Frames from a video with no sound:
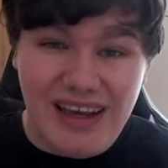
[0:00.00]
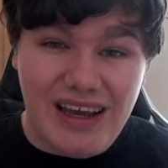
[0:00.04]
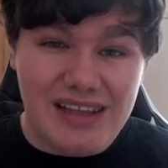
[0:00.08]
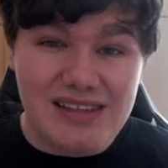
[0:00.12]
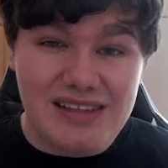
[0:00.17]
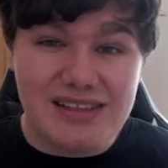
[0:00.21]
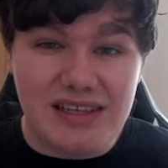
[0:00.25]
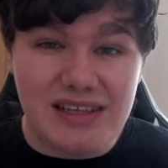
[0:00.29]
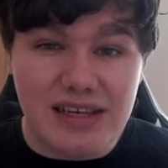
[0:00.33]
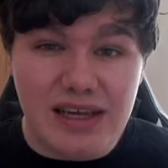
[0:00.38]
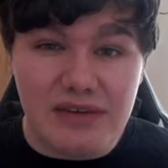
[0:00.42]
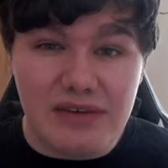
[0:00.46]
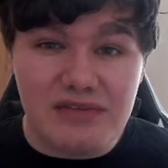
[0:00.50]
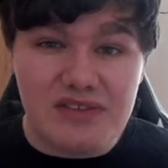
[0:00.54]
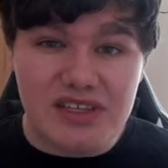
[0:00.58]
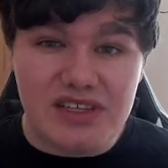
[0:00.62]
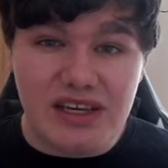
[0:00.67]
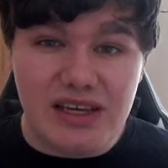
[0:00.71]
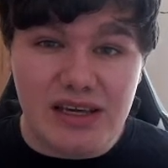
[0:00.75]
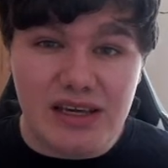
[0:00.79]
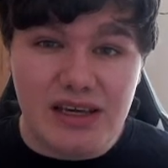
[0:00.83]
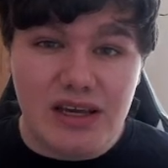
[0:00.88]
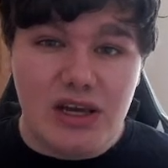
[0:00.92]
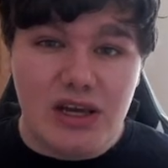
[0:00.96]
and
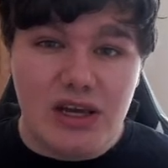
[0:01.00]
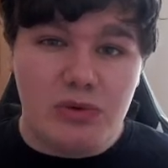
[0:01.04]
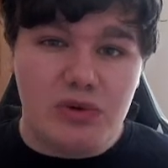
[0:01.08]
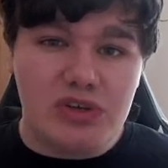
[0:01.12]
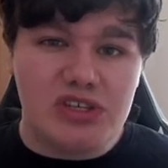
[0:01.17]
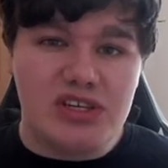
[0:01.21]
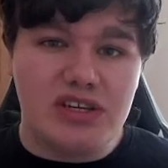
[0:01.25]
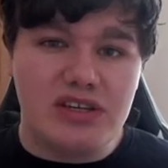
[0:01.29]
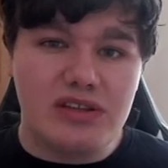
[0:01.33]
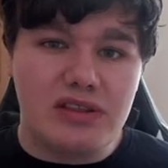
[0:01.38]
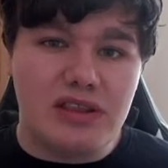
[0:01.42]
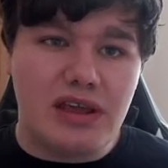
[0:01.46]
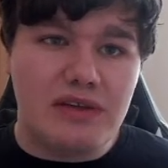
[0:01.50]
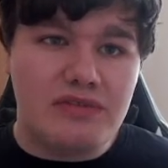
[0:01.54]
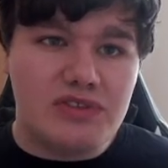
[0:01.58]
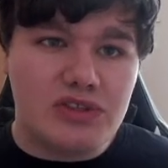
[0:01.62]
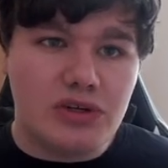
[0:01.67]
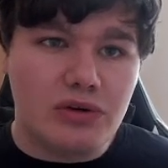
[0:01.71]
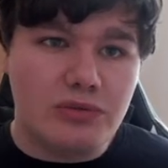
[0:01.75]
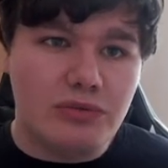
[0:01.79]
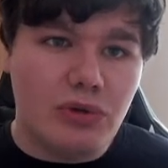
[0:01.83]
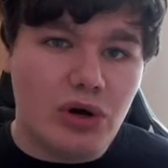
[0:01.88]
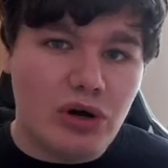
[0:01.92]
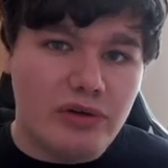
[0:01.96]
TFT, which they've
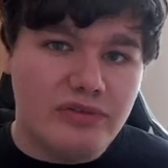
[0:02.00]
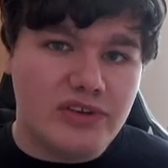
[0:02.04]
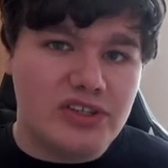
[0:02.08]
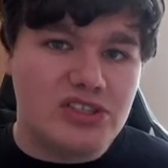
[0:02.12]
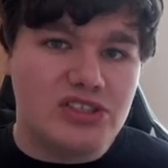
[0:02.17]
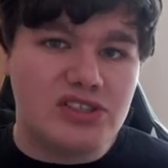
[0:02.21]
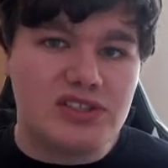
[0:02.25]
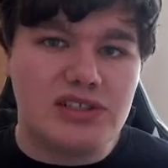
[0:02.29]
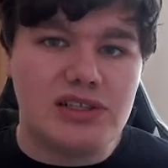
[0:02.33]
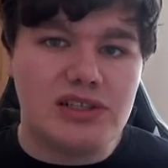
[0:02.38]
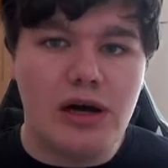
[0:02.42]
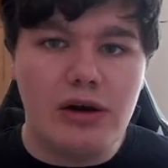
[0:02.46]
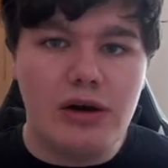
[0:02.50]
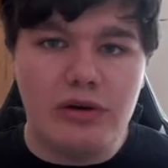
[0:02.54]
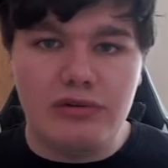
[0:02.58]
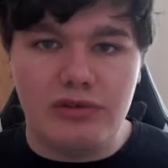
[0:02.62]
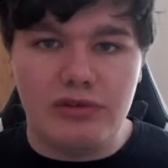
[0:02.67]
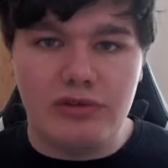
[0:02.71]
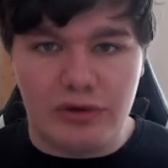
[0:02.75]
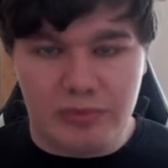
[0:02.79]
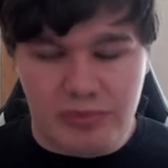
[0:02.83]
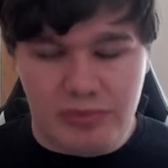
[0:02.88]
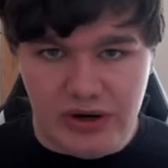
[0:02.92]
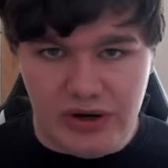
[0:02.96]
took more of a
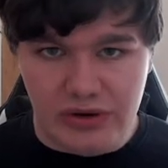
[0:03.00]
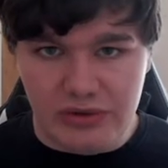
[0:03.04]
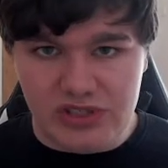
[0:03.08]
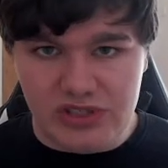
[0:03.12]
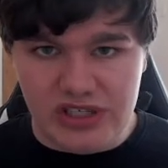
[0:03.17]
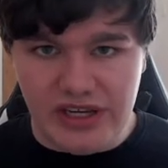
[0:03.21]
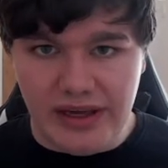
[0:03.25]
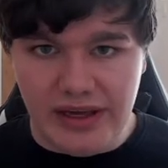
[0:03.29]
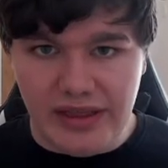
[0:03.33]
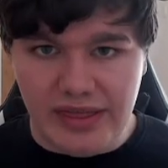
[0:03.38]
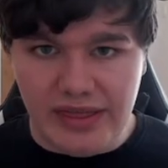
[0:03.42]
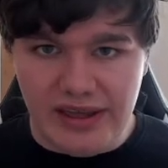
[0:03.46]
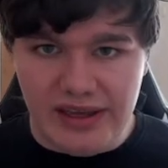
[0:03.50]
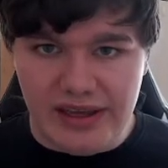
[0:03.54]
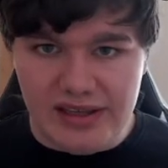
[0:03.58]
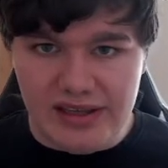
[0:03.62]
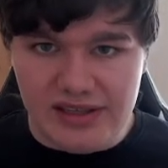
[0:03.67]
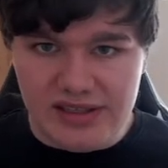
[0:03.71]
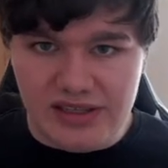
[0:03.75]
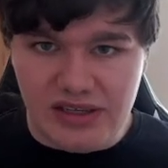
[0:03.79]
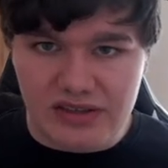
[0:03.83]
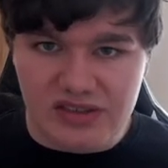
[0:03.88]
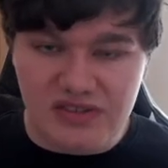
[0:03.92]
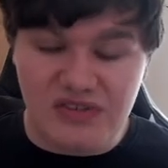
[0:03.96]
slower approach, I think,
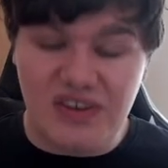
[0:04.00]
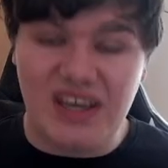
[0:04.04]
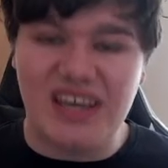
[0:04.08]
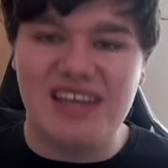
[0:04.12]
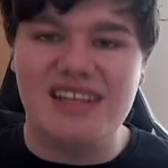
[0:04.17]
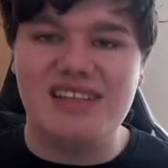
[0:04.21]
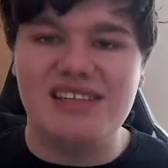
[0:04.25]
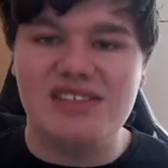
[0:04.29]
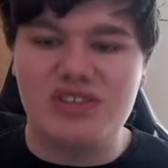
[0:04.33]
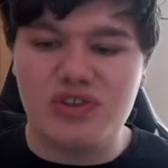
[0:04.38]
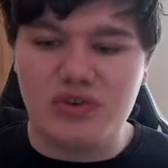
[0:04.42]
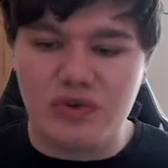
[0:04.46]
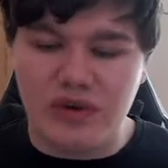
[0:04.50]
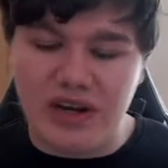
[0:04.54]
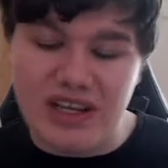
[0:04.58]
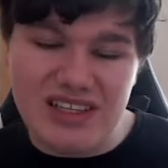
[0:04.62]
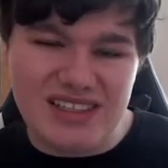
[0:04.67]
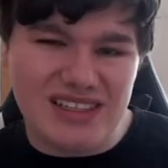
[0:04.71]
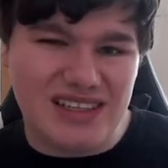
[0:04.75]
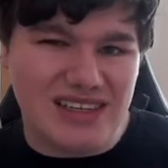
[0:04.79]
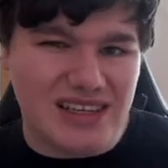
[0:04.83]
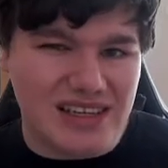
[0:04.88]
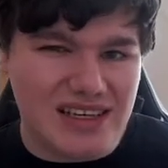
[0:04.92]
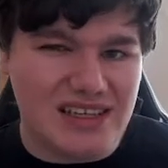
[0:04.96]
in terms of
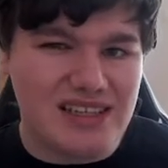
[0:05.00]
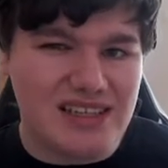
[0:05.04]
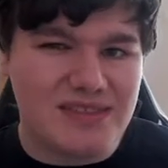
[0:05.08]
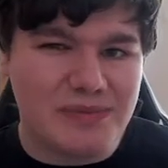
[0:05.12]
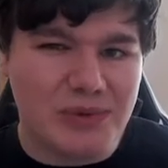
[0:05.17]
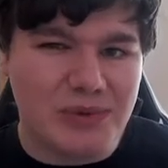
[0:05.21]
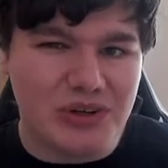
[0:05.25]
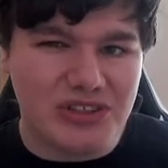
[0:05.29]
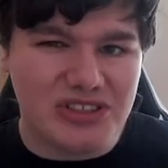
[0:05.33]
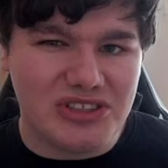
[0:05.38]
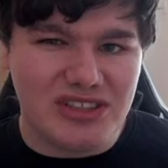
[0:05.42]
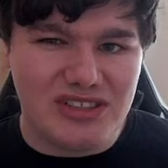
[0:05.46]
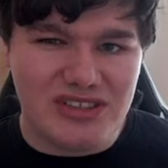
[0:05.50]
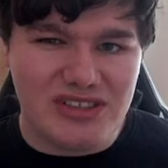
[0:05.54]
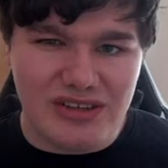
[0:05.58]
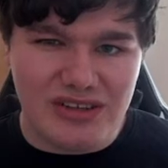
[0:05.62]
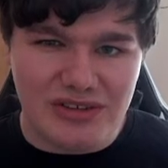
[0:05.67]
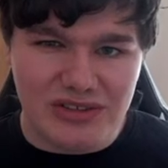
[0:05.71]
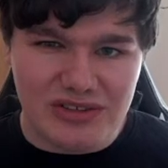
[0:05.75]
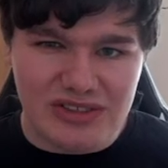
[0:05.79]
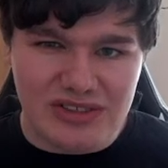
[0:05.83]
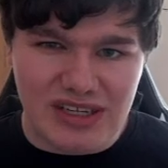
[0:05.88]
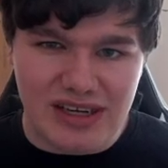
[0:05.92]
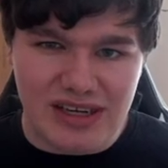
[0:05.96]
integrating esports into
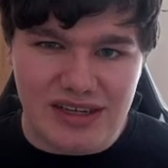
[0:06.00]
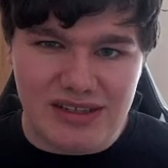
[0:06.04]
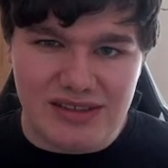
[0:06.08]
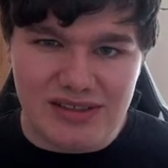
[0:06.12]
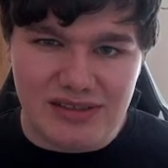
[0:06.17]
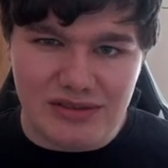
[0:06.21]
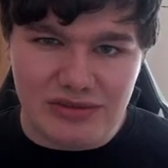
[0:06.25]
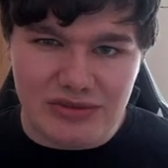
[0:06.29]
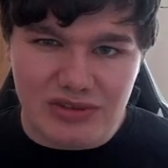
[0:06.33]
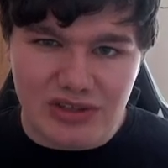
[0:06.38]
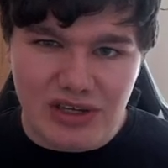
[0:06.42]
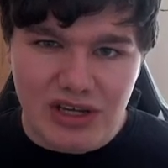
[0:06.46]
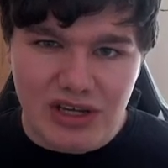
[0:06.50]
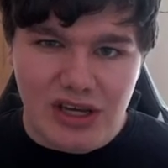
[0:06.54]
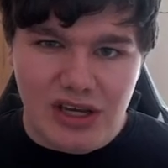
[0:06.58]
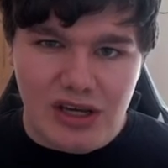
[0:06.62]
those titles.